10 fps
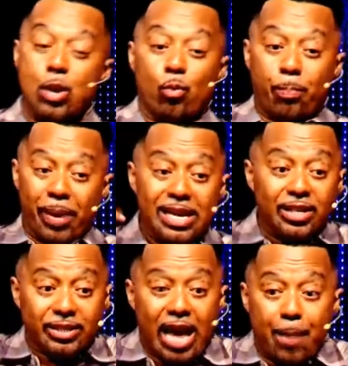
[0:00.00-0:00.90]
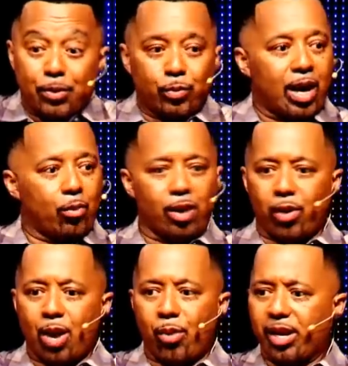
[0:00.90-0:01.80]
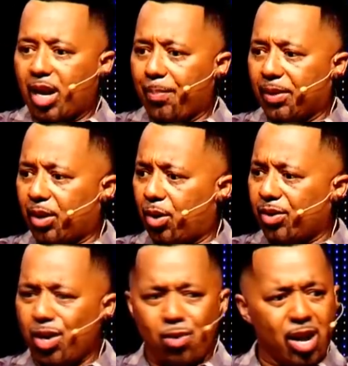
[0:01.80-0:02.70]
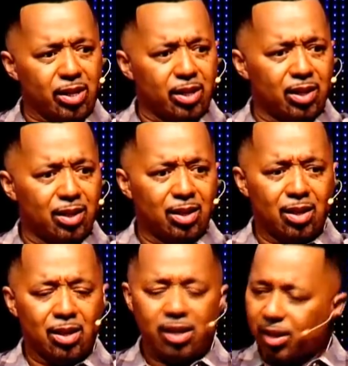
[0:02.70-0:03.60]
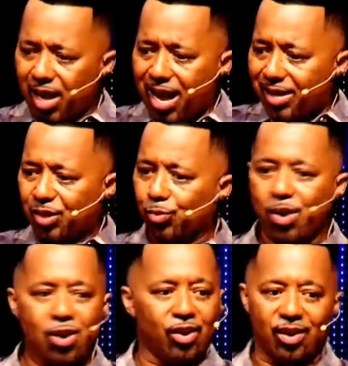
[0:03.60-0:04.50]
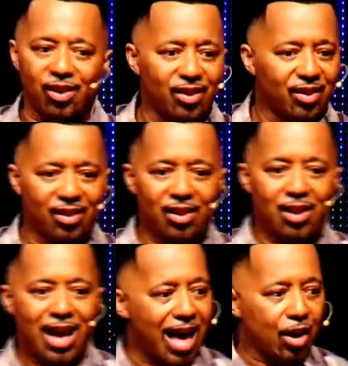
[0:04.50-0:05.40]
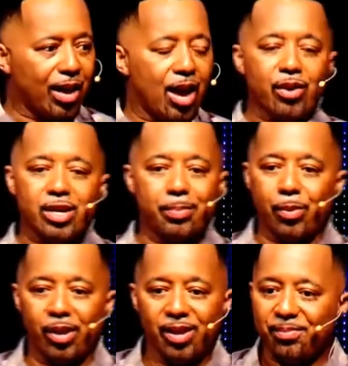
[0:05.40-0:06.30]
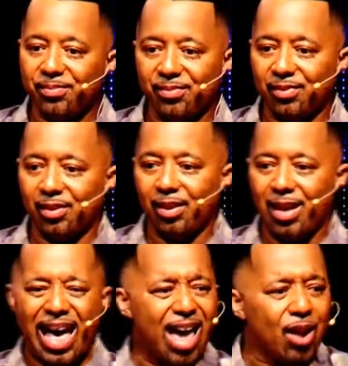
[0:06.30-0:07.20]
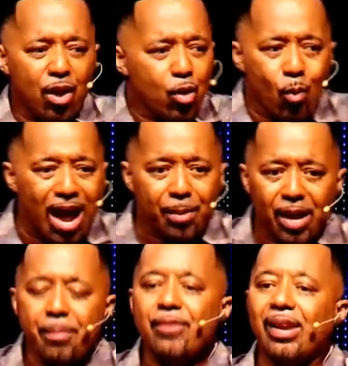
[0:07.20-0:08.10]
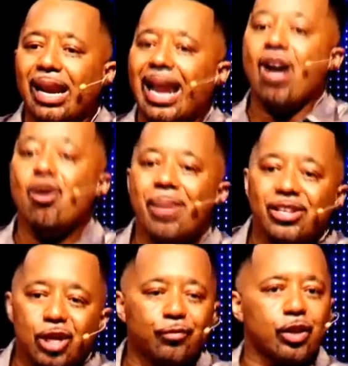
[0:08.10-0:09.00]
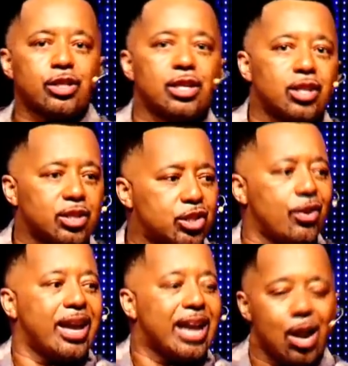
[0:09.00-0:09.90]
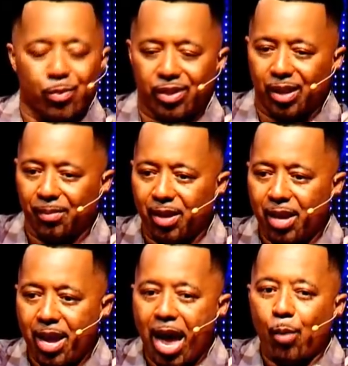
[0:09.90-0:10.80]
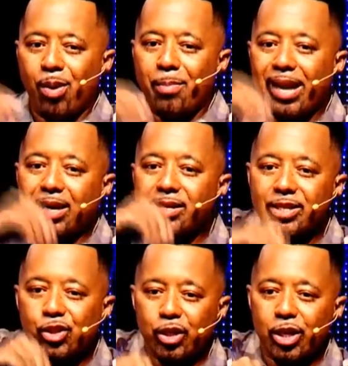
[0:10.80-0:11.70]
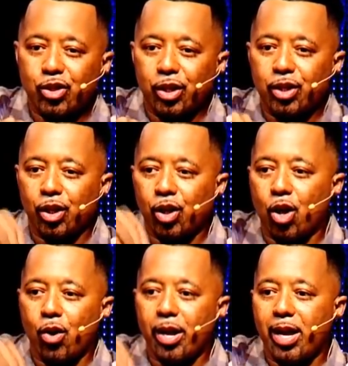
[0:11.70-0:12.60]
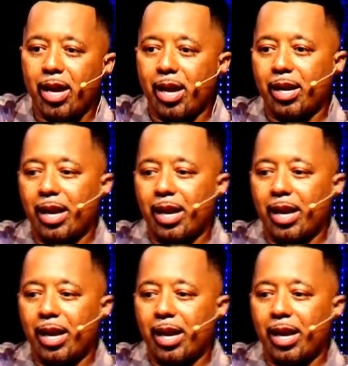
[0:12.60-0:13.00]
Repentance happens when I, re- when I wake up and go, you know what? This is wrong. I don't, I don't need to be with him. I don't, know why I'm, I'm, even allowing myself to, to, to still hang out with him and we make a decision to go ahead